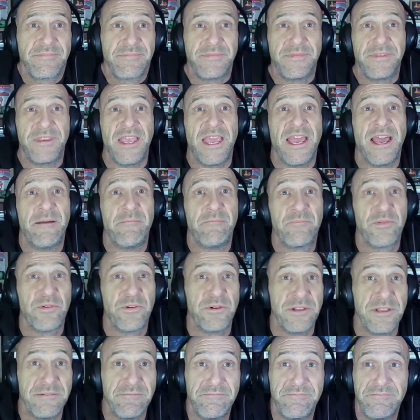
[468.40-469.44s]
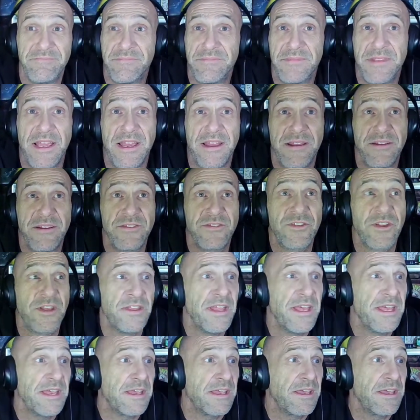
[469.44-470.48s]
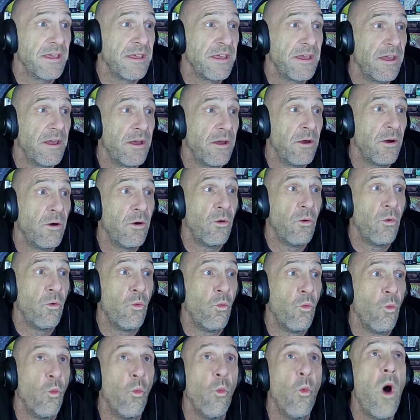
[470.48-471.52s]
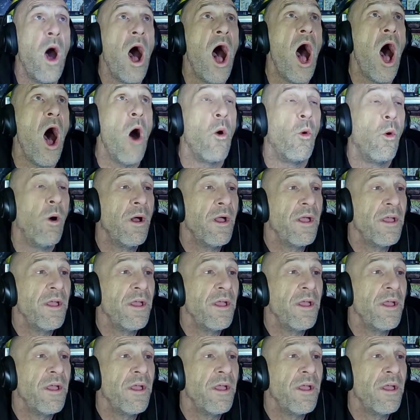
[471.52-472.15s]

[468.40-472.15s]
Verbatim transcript: Yeah, I'm pretty. Yeah, I saw that. Whoa!